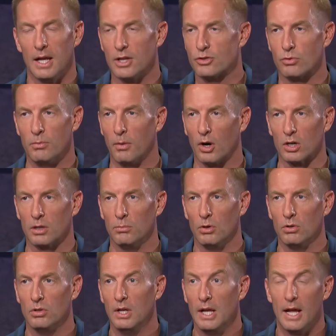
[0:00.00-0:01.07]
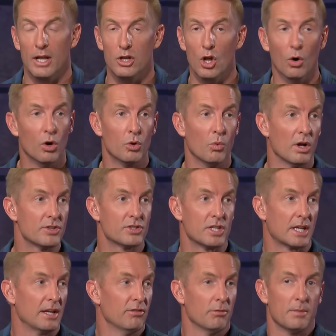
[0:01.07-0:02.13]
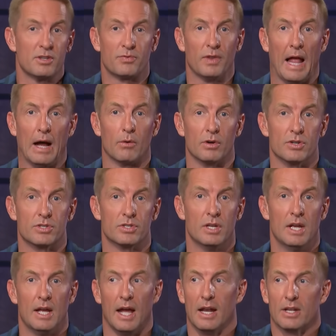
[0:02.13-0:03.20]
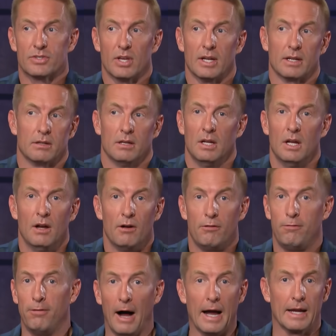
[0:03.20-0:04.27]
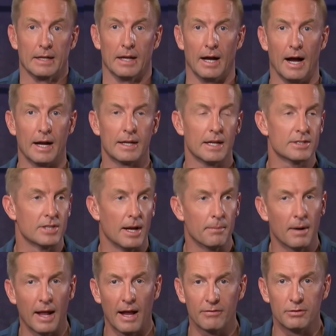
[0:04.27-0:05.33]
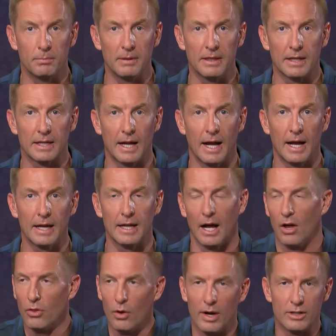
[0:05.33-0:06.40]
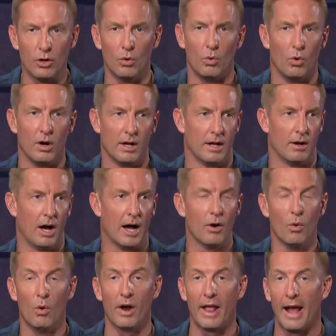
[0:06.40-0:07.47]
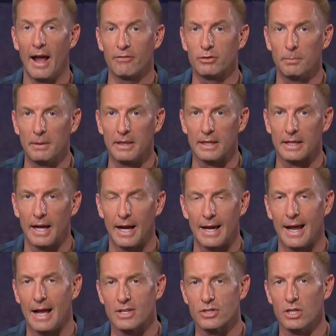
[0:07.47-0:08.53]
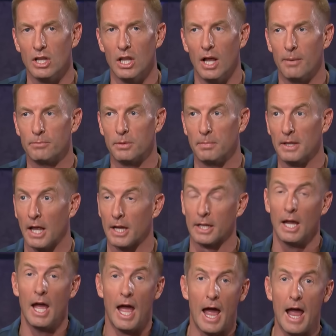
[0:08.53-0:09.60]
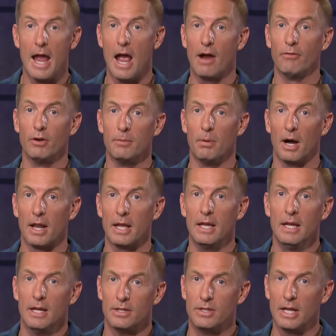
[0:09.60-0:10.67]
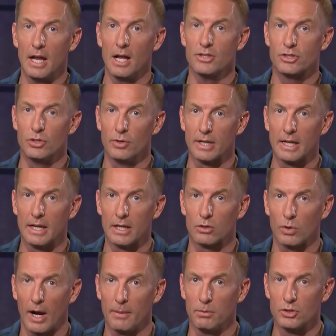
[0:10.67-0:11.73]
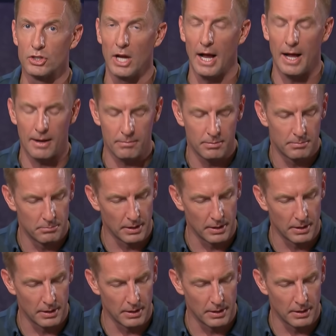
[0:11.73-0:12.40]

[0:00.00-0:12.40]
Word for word: It's remarkable. And no one wants to give him his flowers. And it's like, fine, I guess I'm going to have to be the guy, although I don't. I don't want to have to be the guy as an alum to be like, hey, everybody, Deion's doing an incredible job,